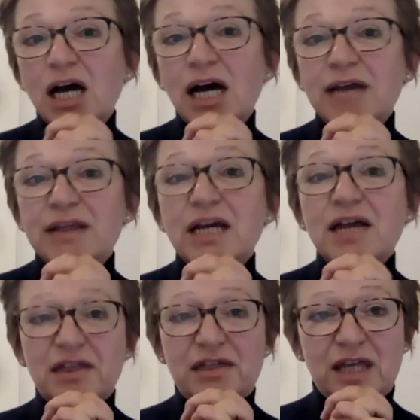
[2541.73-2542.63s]
And the
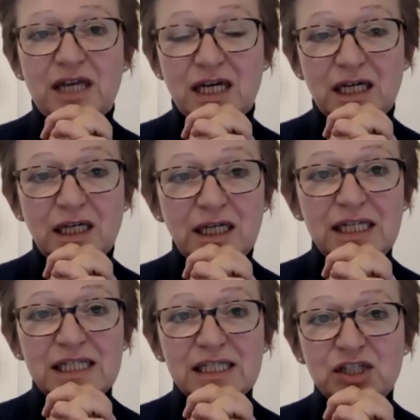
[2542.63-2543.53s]
other thing
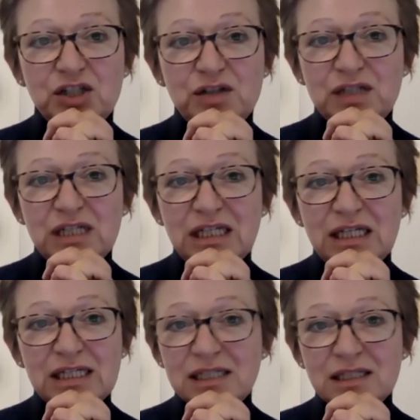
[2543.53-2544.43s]
is that Judy
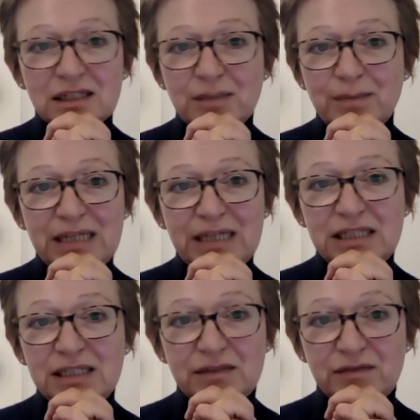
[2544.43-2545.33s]
isn't
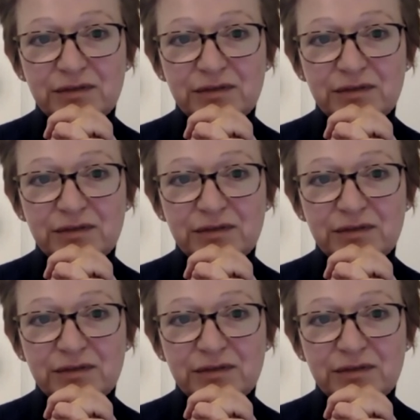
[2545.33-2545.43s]
competitive.